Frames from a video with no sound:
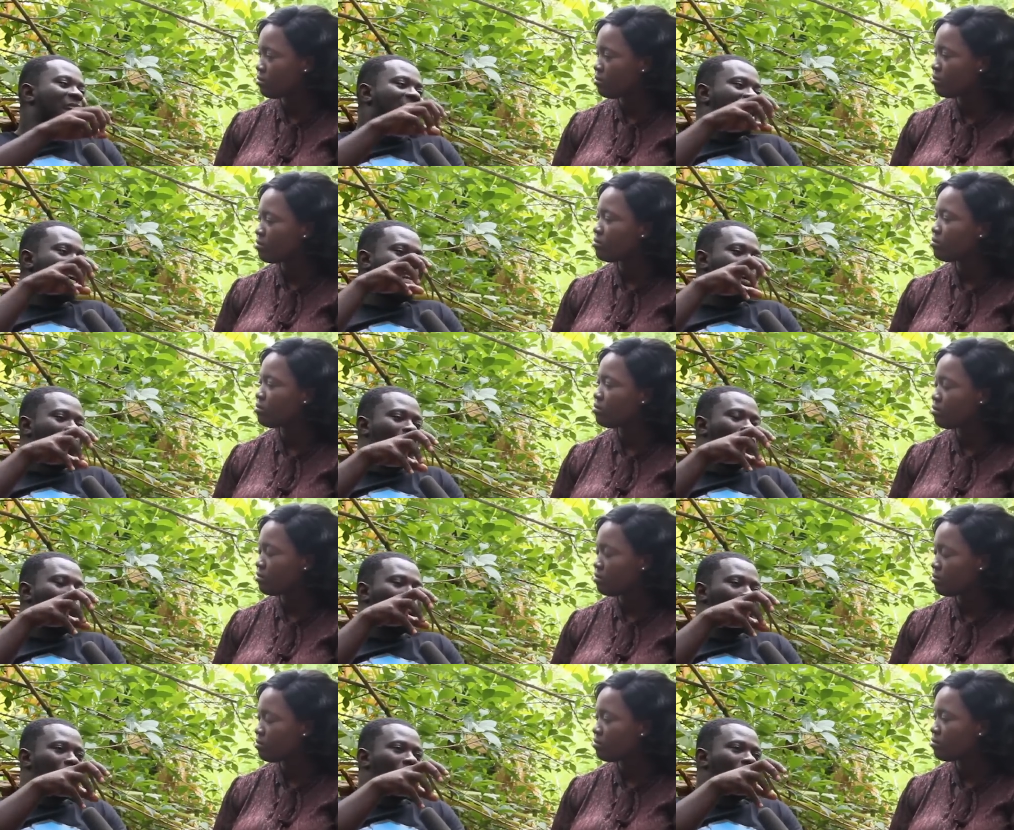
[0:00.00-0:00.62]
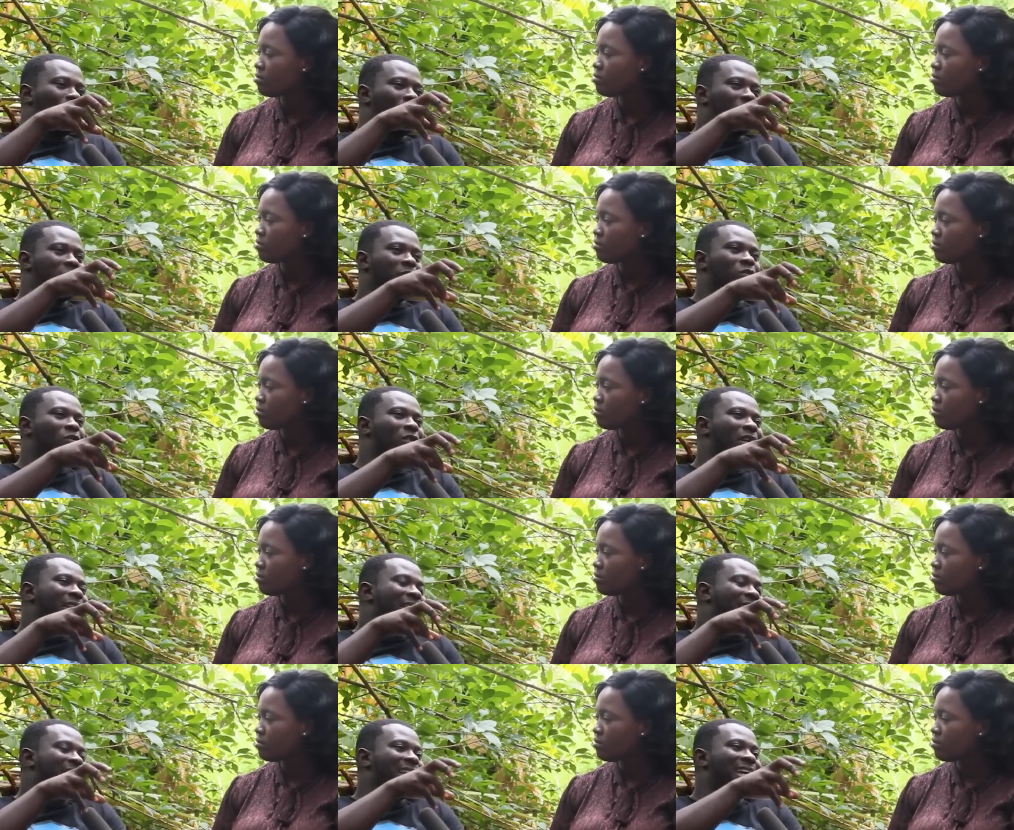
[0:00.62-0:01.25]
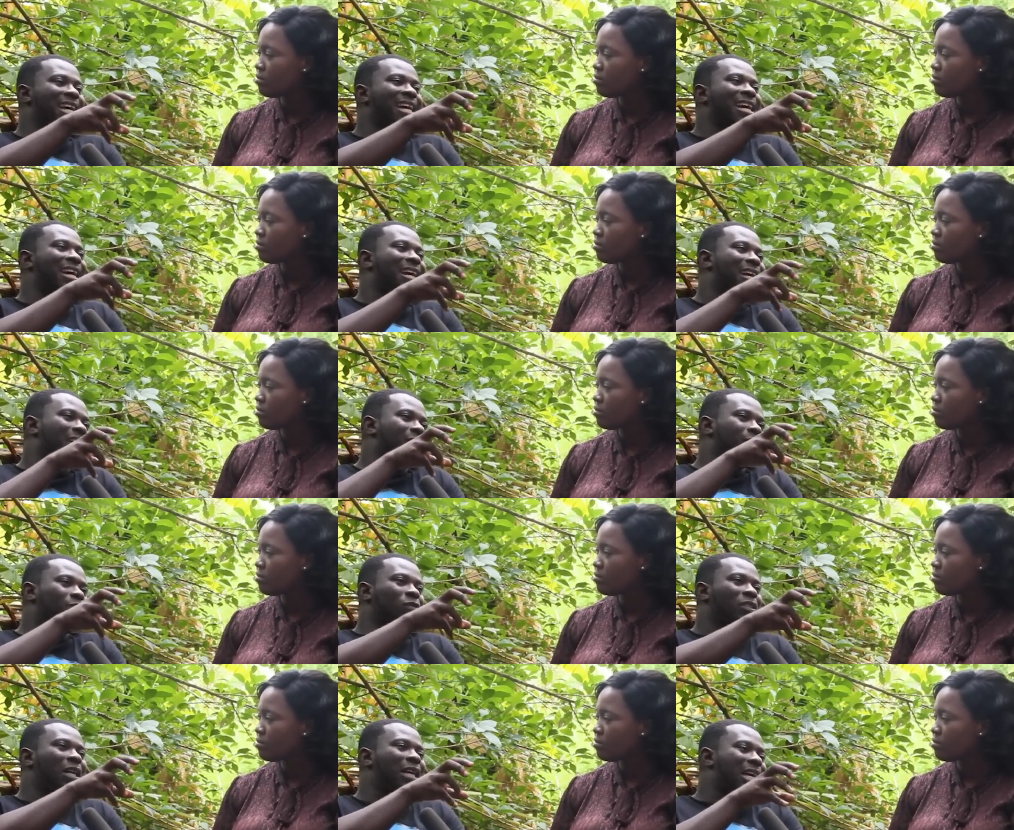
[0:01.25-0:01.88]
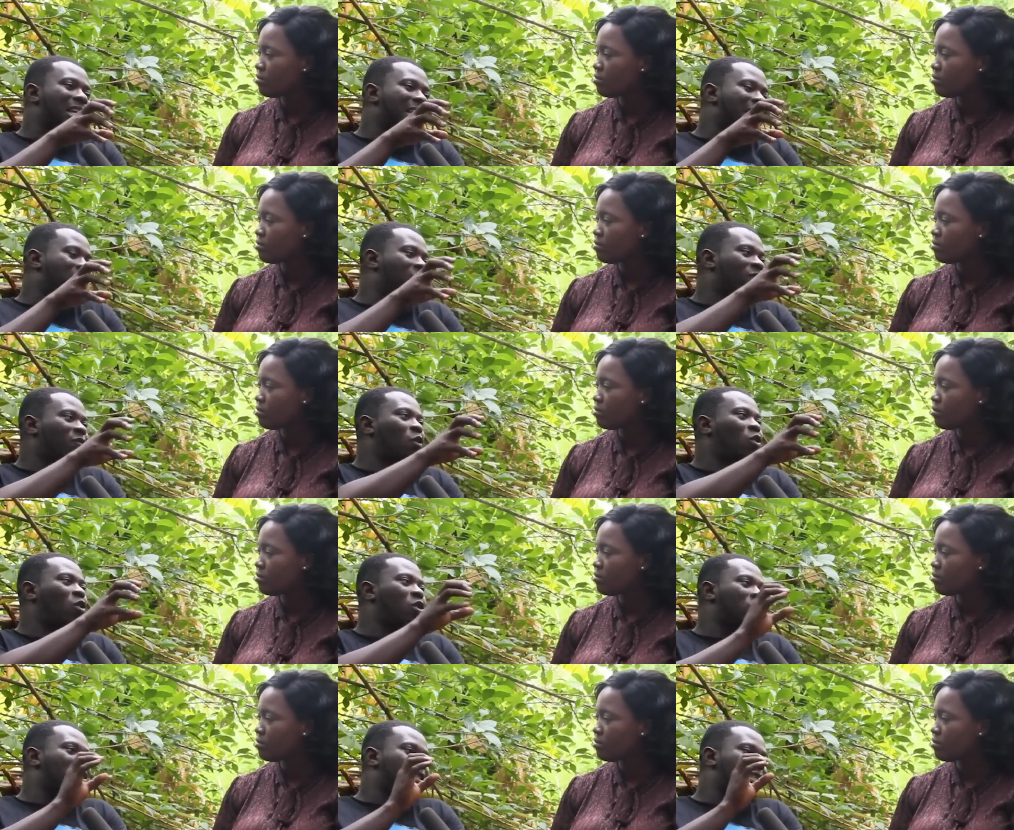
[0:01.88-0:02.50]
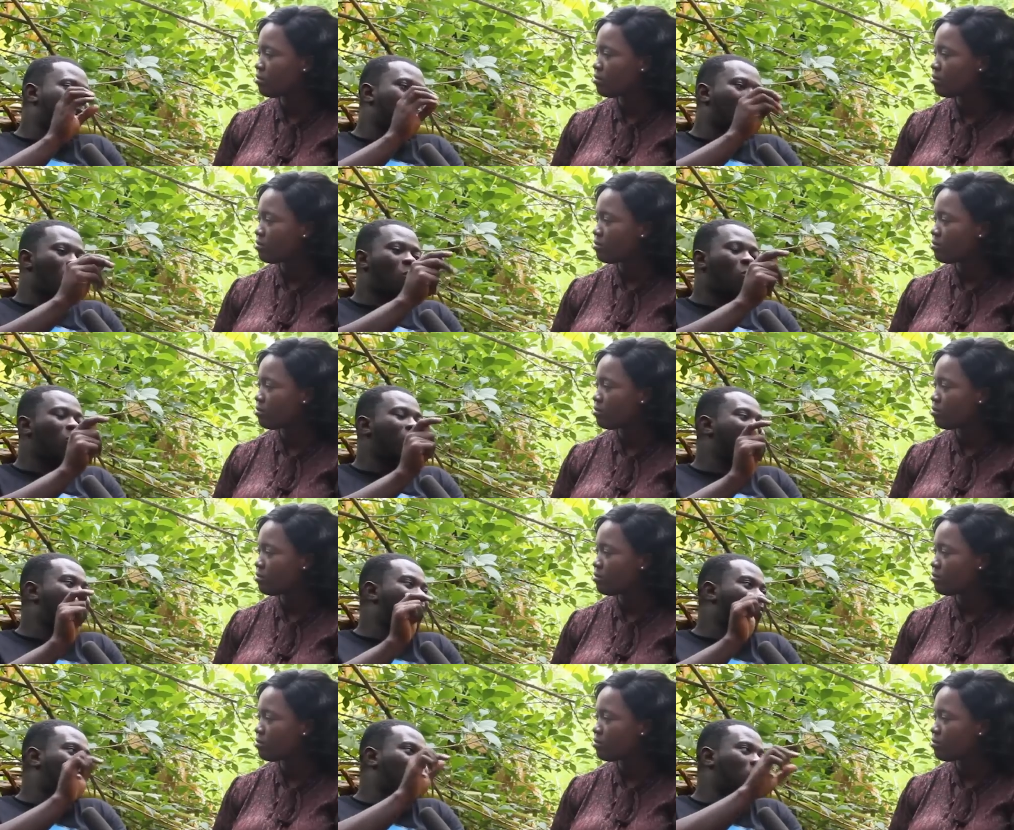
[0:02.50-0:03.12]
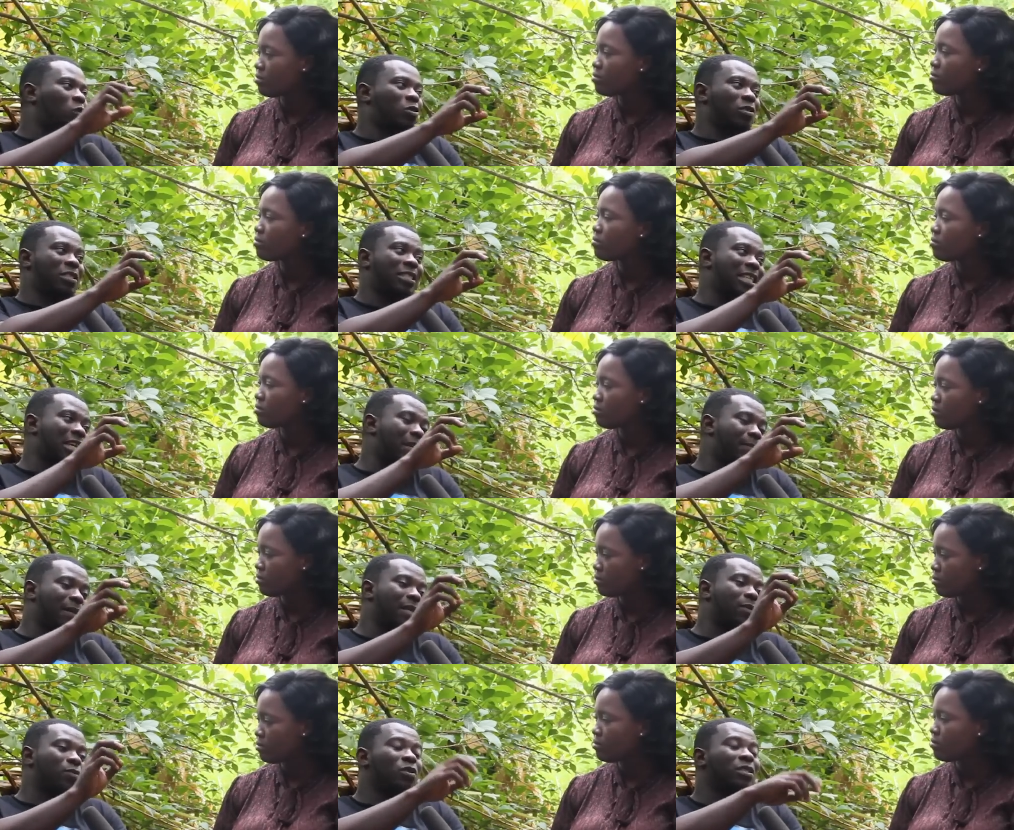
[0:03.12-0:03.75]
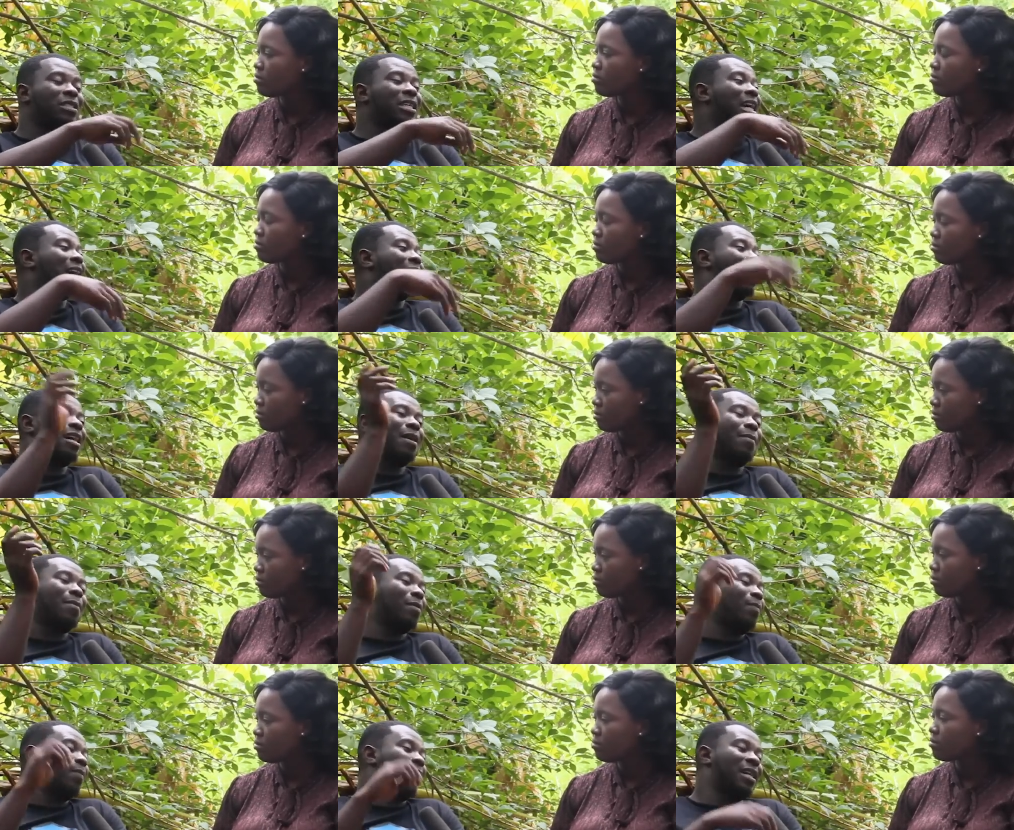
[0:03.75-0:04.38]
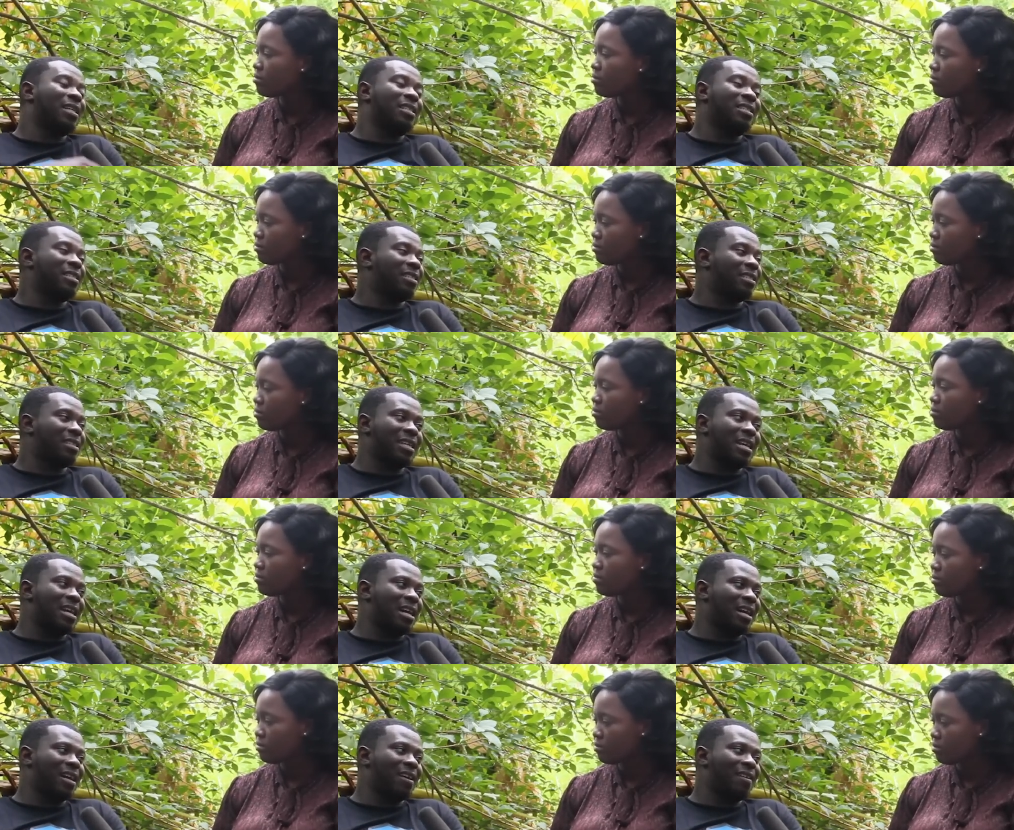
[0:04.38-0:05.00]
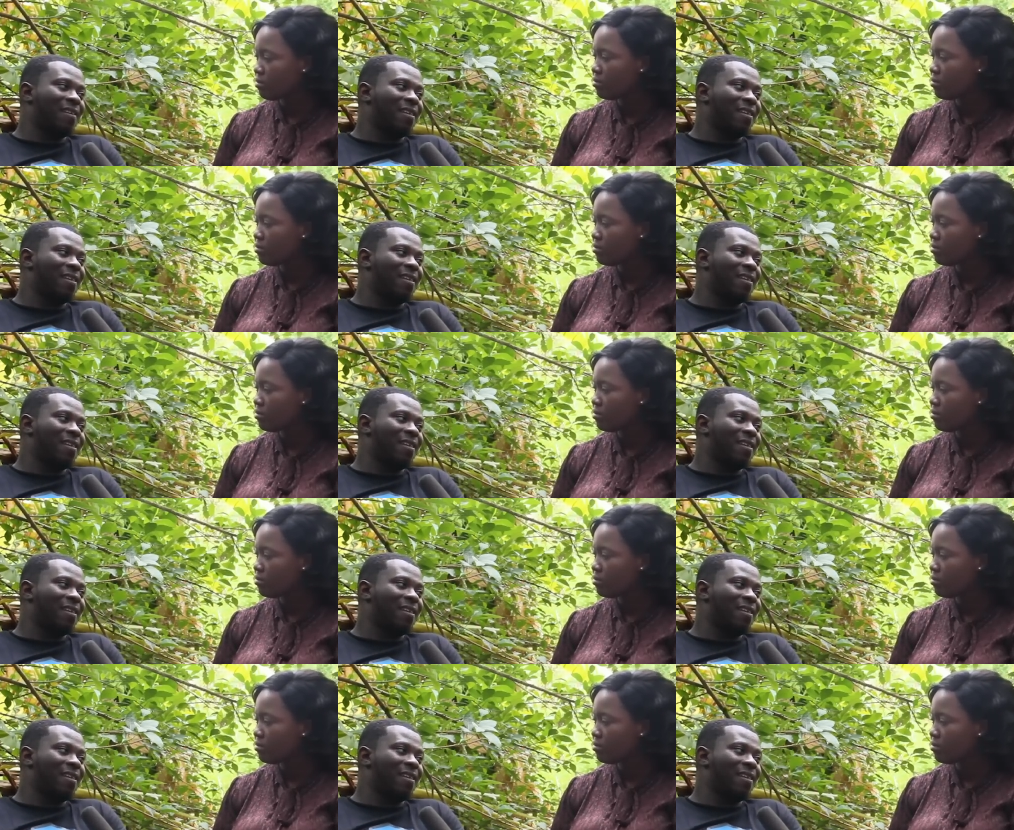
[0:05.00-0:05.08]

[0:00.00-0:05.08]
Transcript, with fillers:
Speaker 1: And I condom, you know, where they are, and they all you never want to force to say, Babus are a Pisces here.